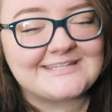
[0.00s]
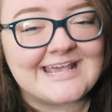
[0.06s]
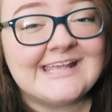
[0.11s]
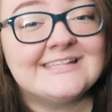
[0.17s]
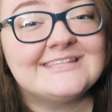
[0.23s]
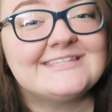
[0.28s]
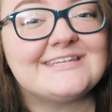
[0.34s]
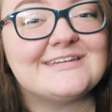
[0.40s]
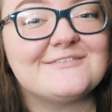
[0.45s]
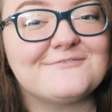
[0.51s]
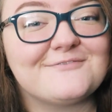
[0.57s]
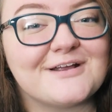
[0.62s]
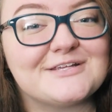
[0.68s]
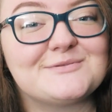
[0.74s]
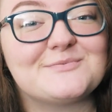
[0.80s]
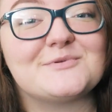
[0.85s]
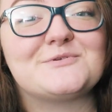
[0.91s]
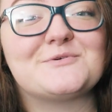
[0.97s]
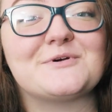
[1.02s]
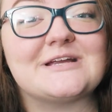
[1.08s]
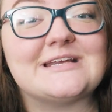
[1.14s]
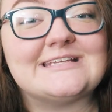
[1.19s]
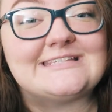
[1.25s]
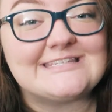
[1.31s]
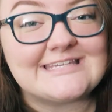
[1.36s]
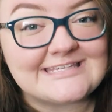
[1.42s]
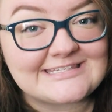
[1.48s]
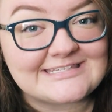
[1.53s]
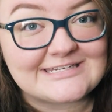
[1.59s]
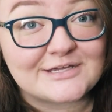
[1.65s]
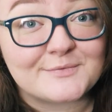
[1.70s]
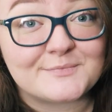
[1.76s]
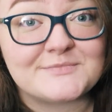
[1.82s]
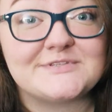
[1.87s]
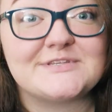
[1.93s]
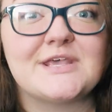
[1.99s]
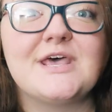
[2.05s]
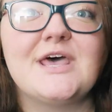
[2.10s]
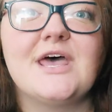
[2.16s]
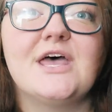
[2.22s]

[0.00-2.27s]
sensitive respiratory systems,